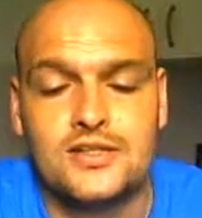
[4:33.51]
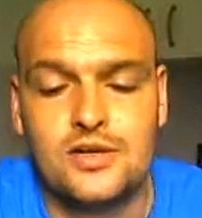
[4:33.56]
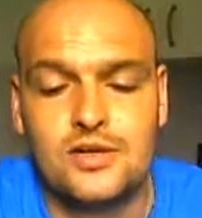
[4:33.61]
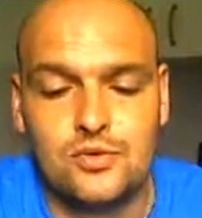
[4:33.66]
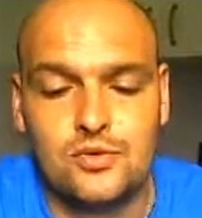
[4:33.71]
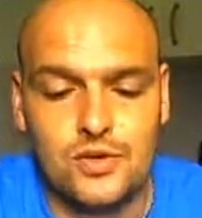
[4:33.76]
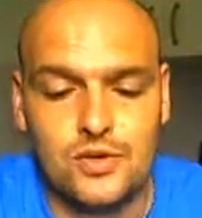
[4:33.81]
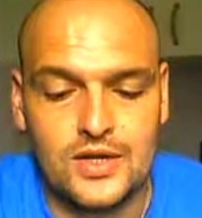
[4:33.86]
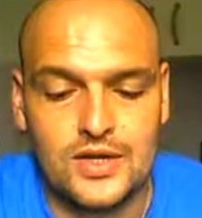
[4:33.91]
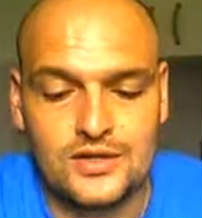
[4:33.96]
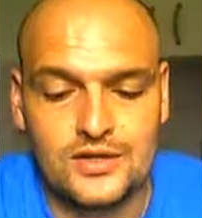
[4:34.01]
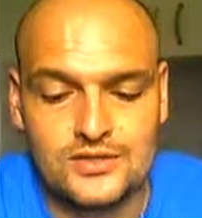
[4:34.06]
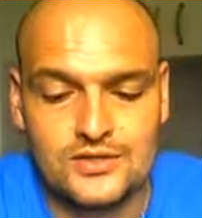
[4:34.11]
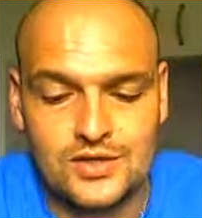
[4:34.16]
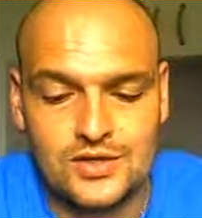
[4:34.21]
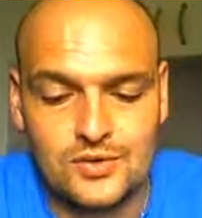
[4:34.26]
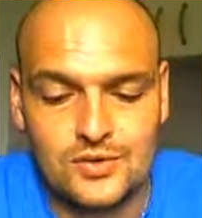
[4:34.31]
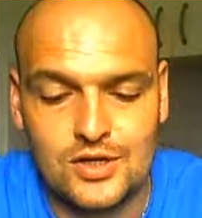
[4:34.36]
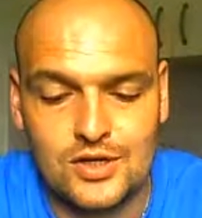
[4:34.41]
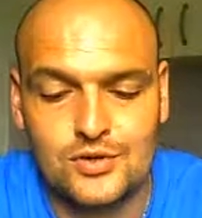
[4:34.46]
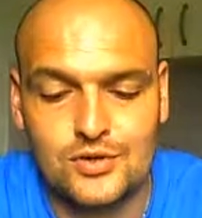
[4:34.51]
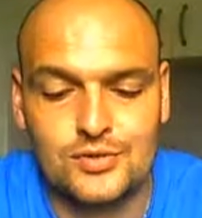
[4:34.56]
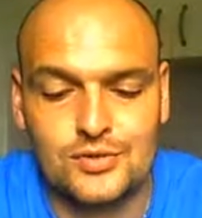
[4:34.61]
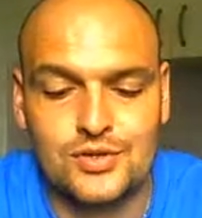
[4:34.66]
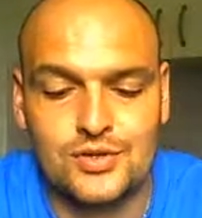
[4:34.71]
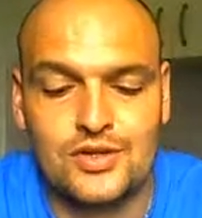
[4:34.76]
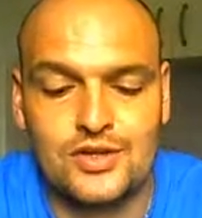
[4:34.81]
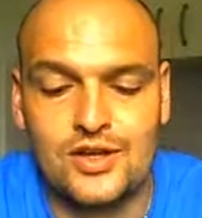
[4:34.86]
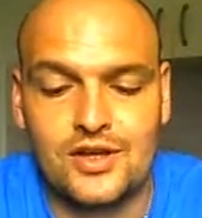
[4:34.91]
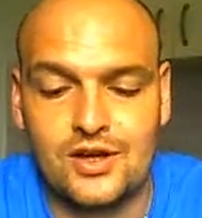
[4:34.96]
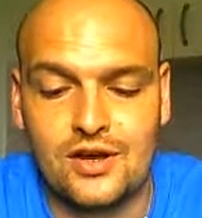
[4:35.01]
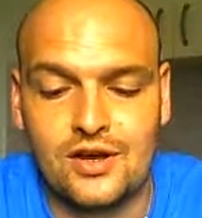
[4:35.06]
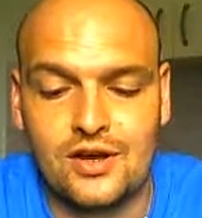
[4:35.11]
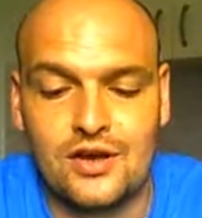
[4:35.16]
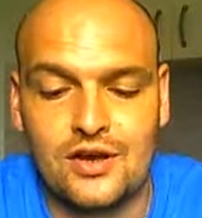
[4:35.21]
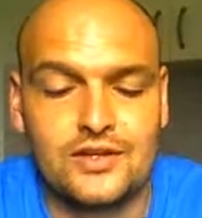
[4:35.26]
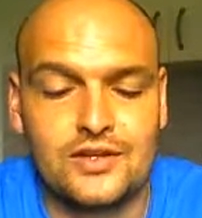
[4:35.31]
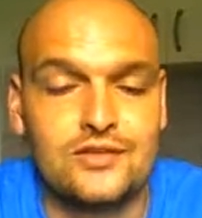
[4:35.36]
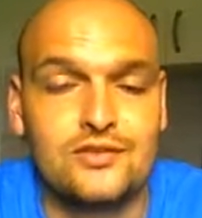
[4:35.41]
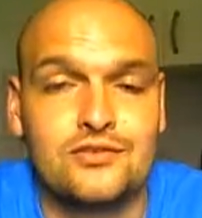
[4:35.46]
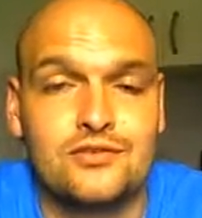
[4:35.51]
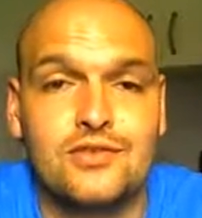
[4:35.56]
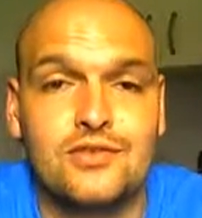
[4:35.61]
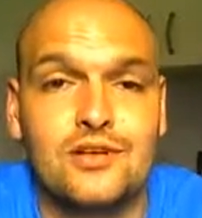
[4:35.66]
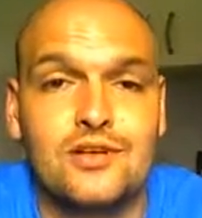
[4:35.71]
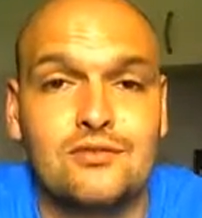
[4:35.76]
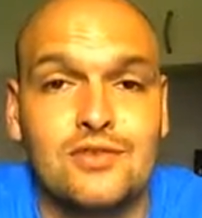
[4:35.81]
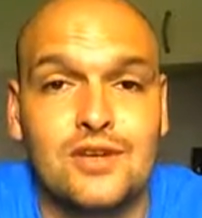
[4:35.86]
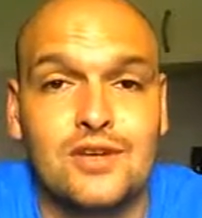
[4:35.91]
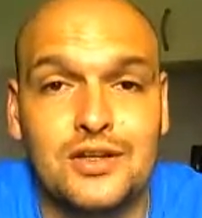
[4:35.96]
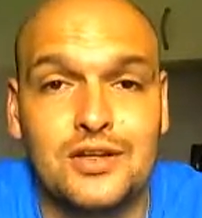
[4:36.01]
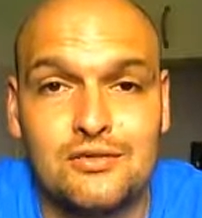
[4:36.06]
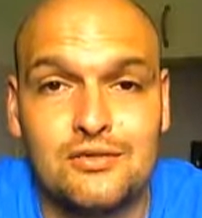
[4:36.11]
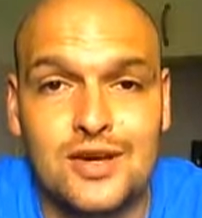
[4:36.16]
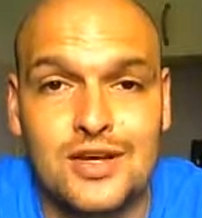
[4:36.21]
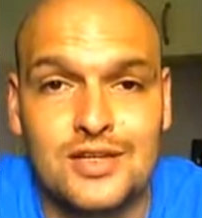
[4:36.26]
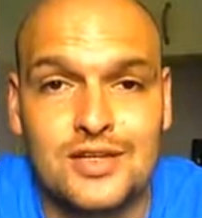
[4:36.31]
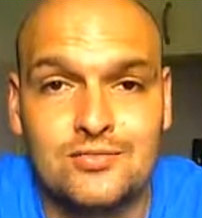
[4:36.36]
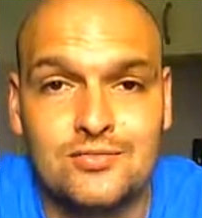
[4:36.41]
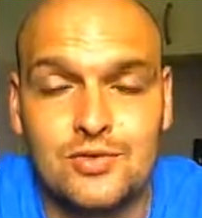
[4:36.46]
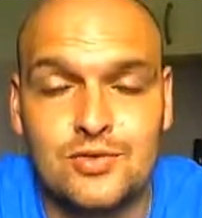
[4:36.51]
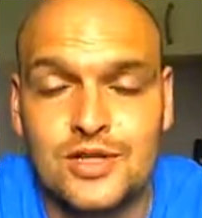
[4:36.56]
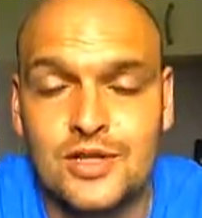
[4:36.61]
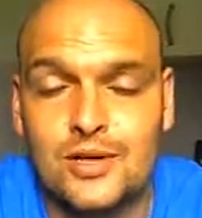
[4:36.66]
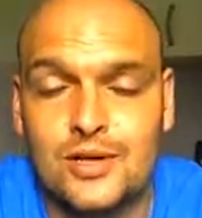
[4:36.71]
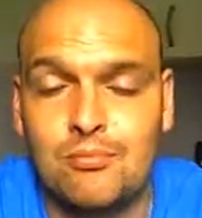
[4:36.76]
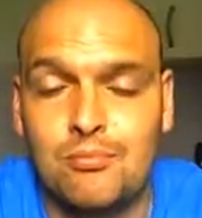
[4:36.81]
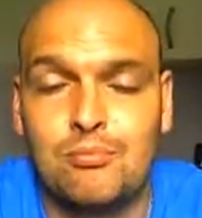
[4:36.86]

no illusion that I don't like raspberry,